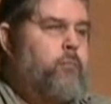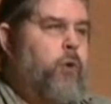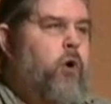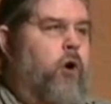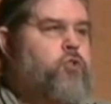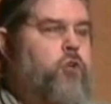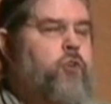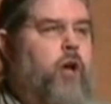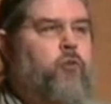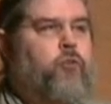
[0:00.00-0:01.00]
Because she's
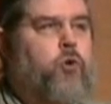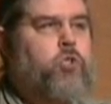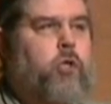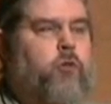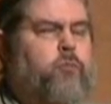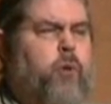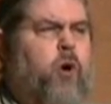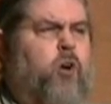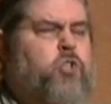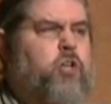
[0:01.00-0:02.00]
not a socialist,
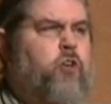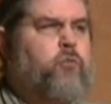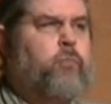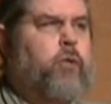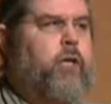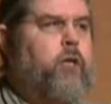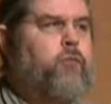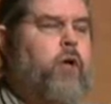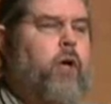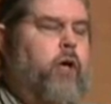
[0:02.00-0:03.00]
because she doesn't
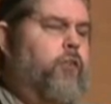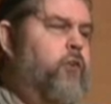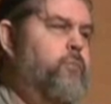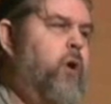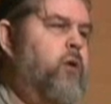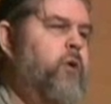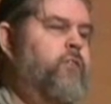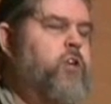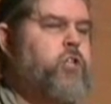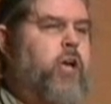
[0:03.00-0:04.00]
believe in the Department
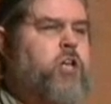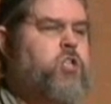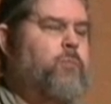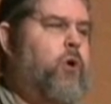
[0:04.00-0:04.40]
of Education,